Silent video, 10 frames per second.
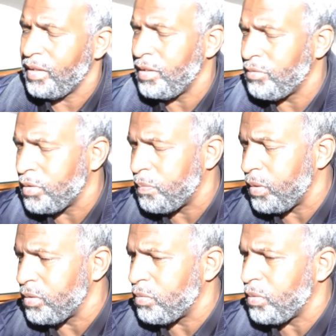His
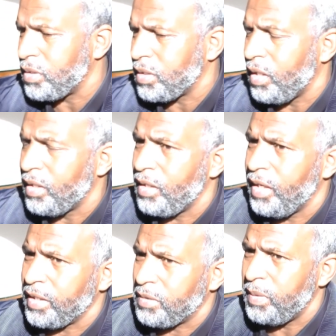response was kind of
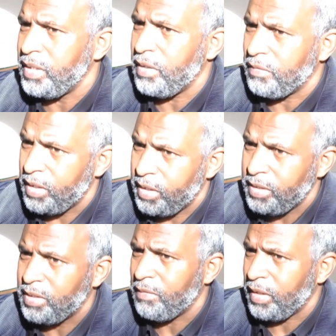like expletive,
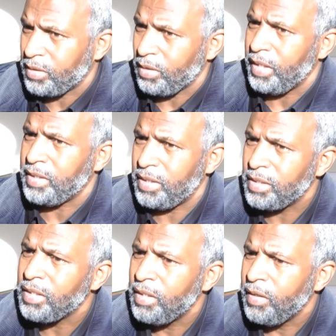deletive,
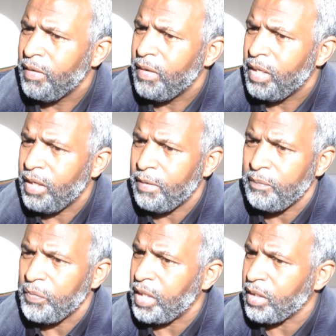excited.
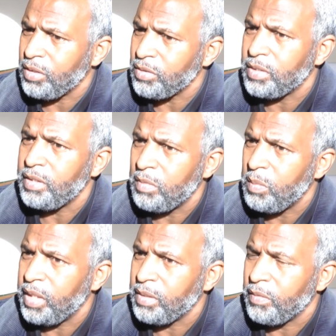And I constantly
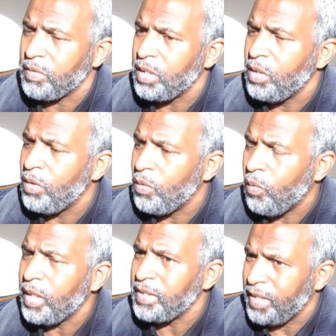reminded him,
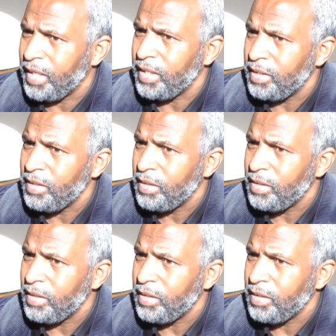one day,